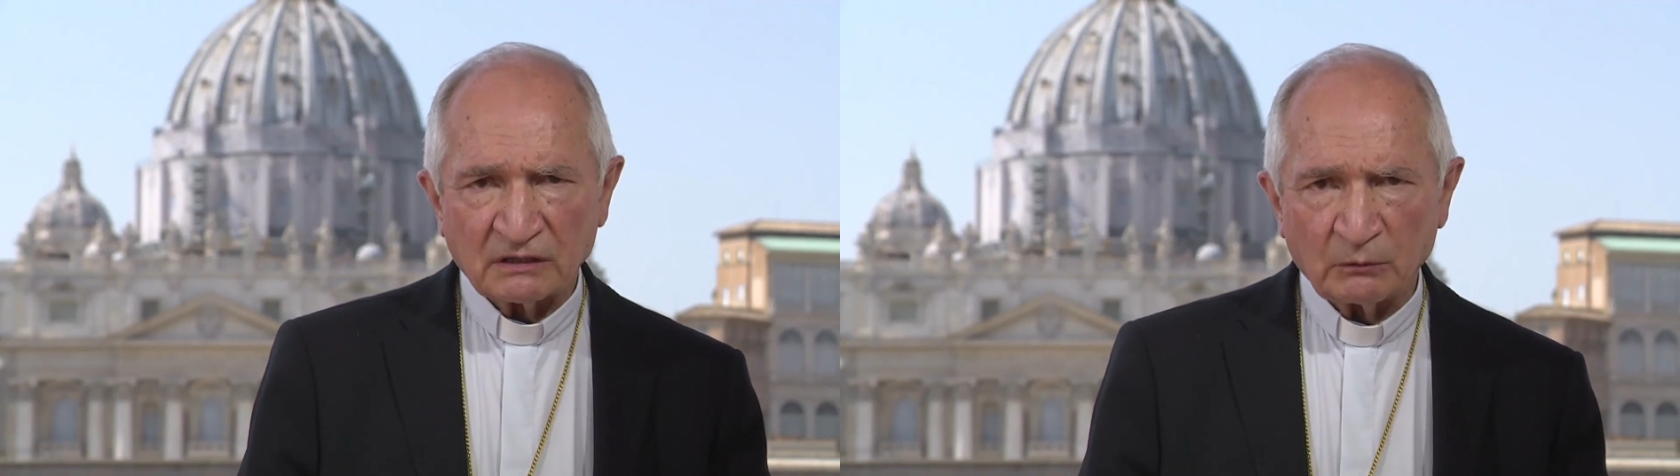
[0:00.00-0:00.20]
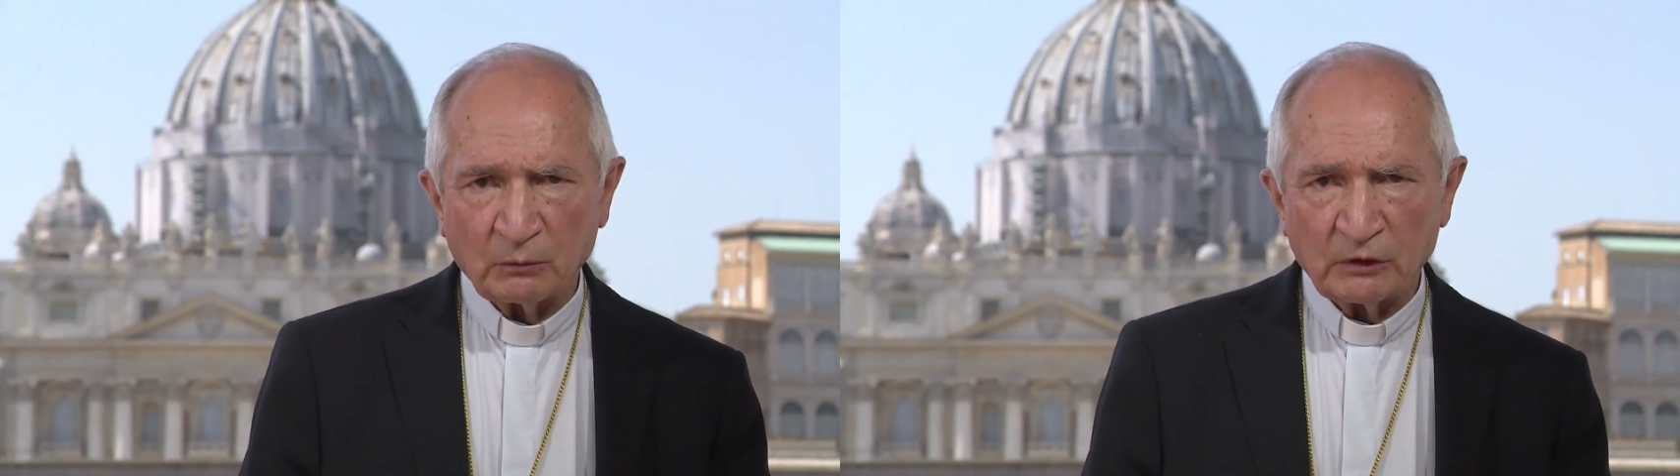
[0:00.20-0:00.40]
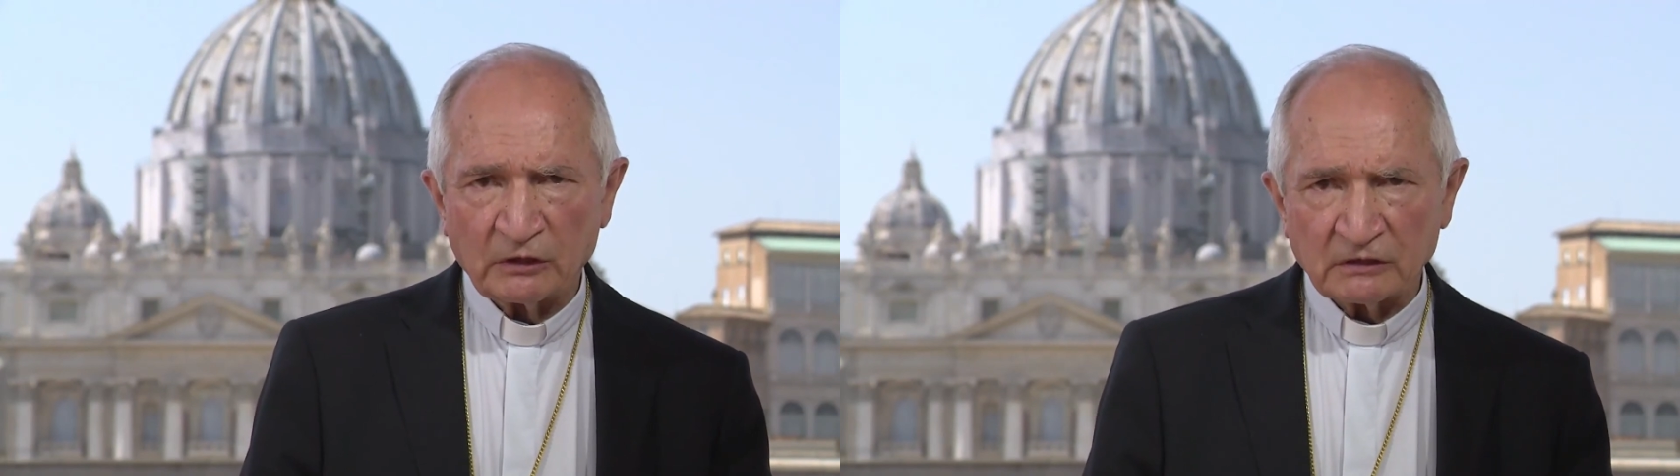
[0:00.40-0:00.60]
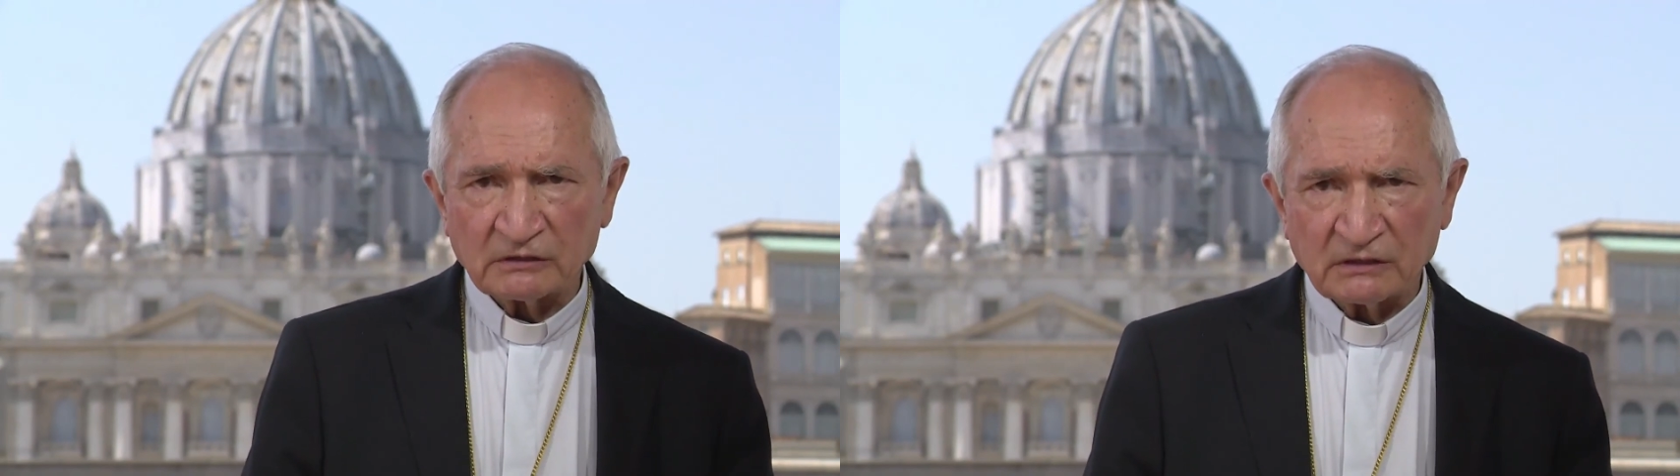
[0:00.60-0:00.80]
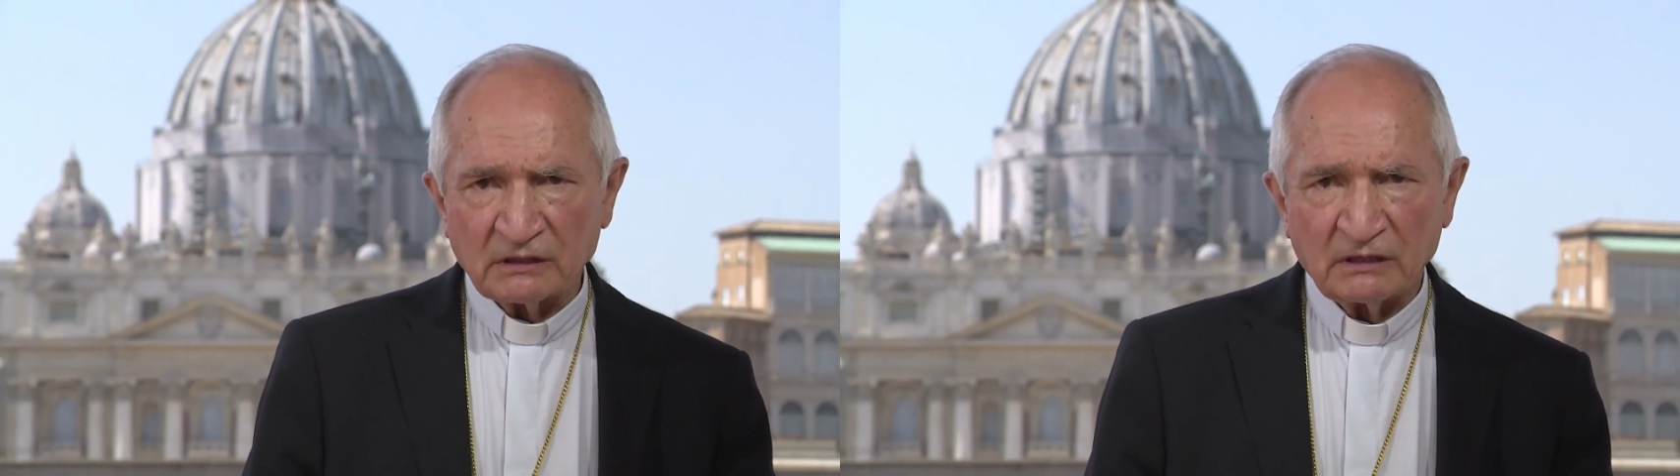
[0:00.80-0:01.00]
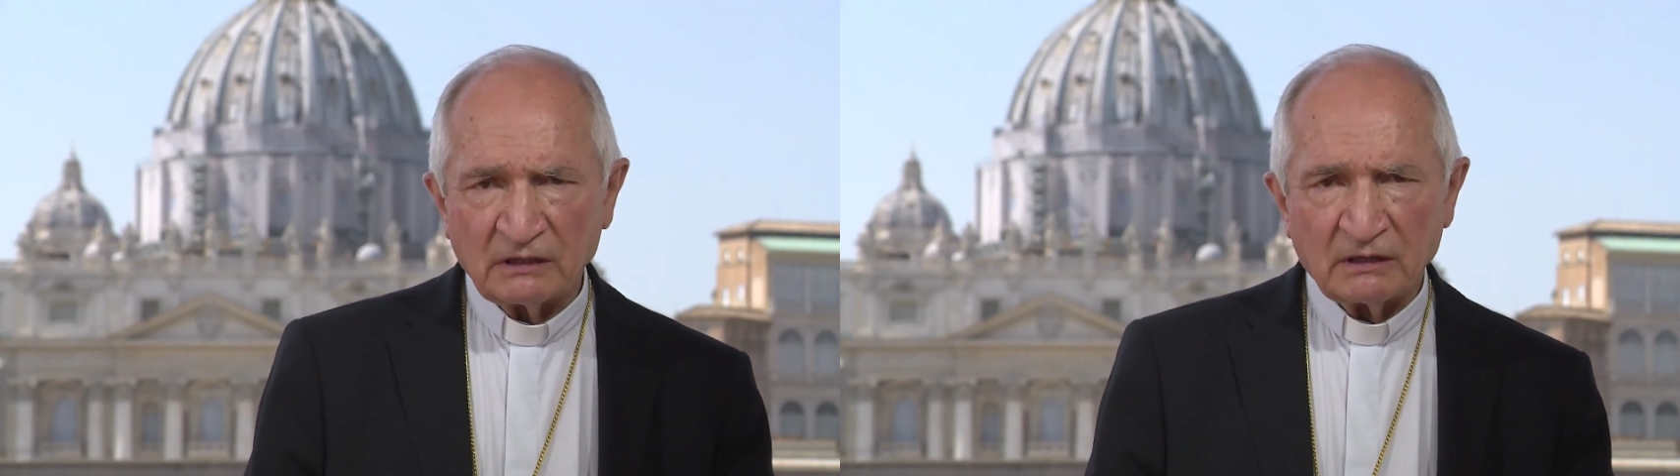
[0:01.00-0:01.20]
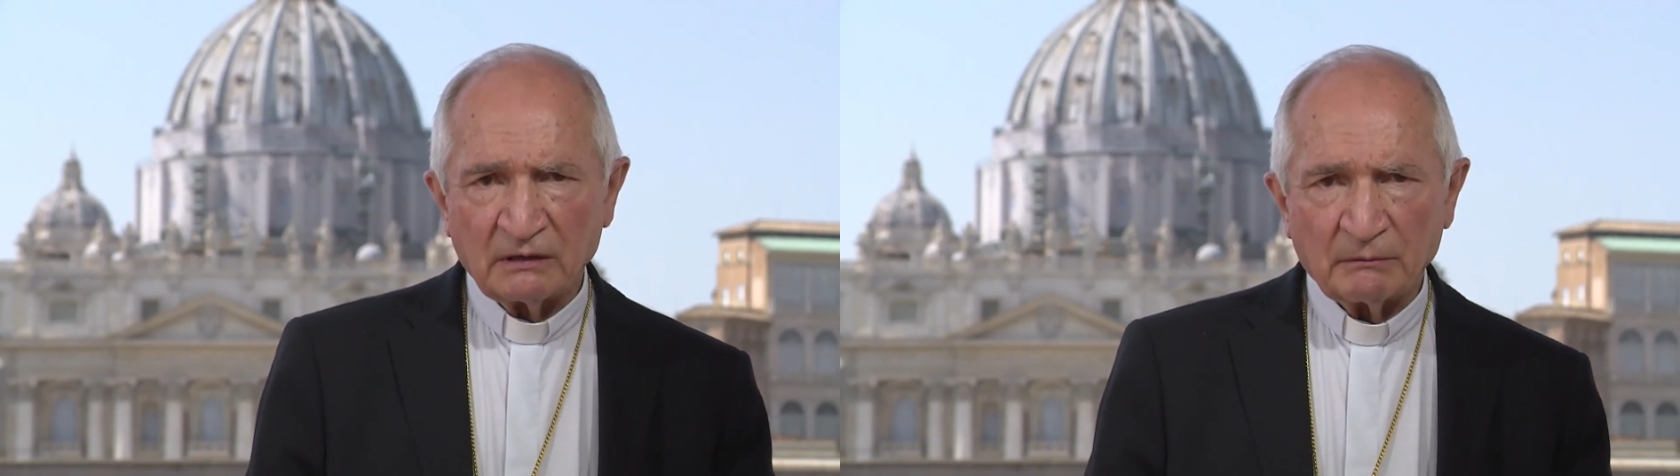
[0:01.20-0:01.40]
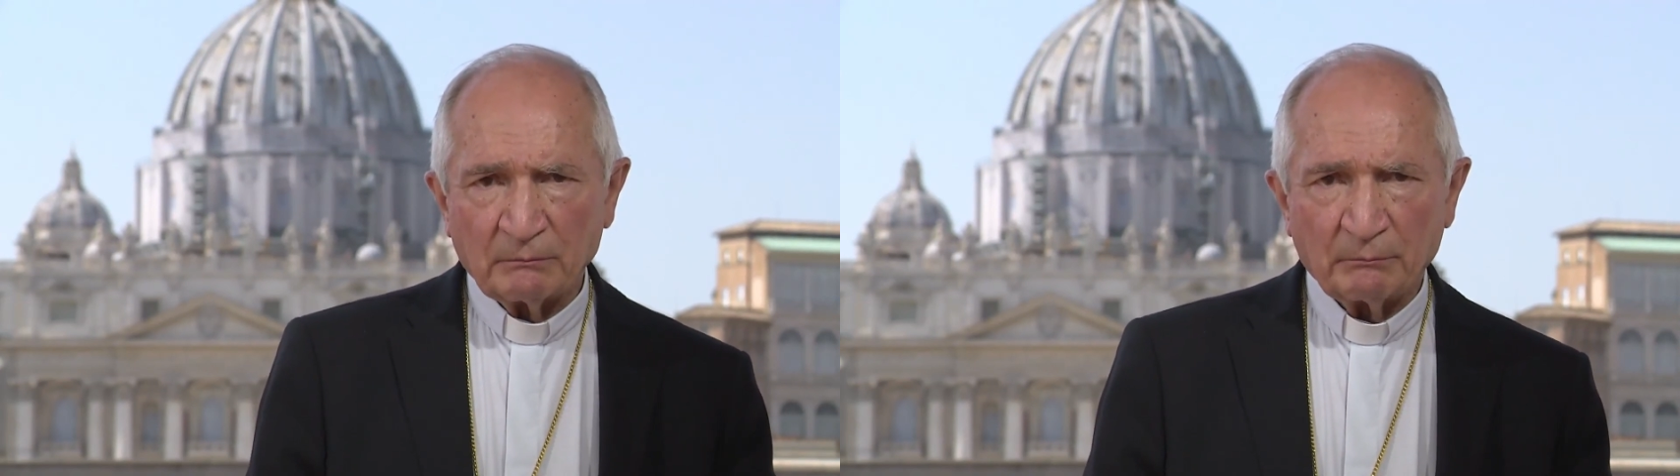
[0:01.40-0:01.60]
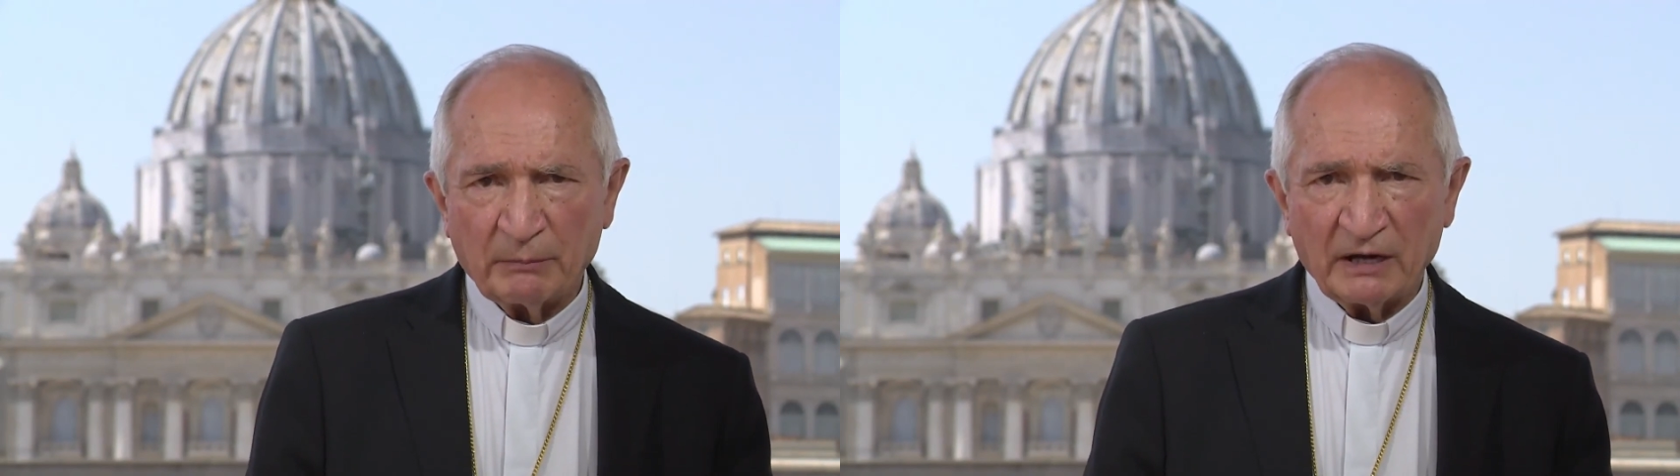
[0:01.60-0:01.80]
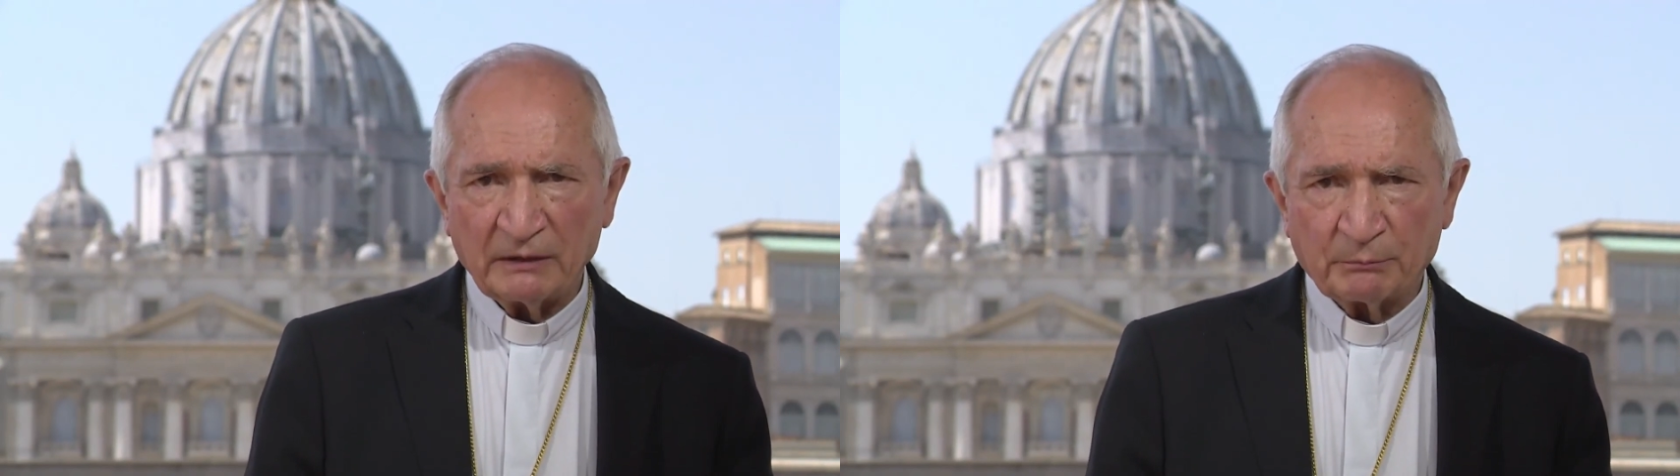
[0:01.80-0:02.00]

the world by